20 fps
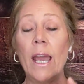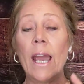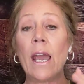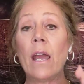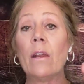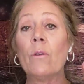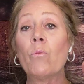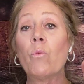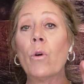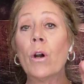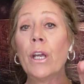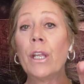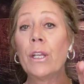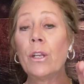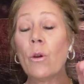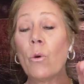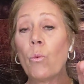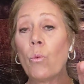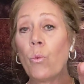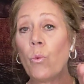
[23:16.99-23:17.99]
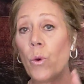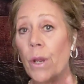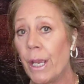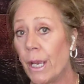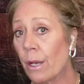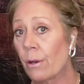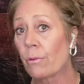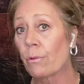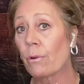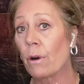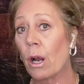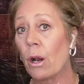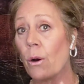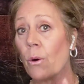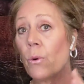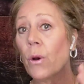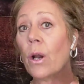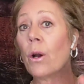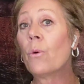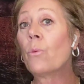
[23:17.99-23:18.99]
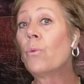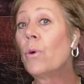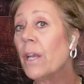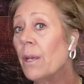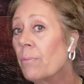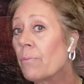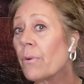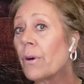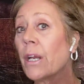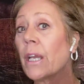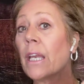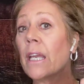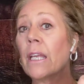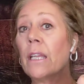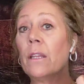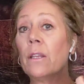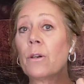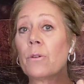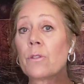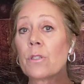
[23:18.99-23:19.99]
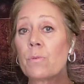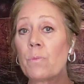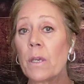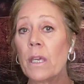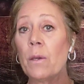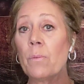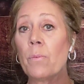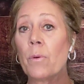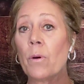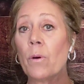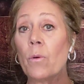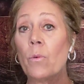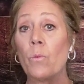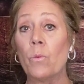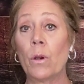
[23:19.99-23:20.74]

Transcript: And when we grow, we bring in those people.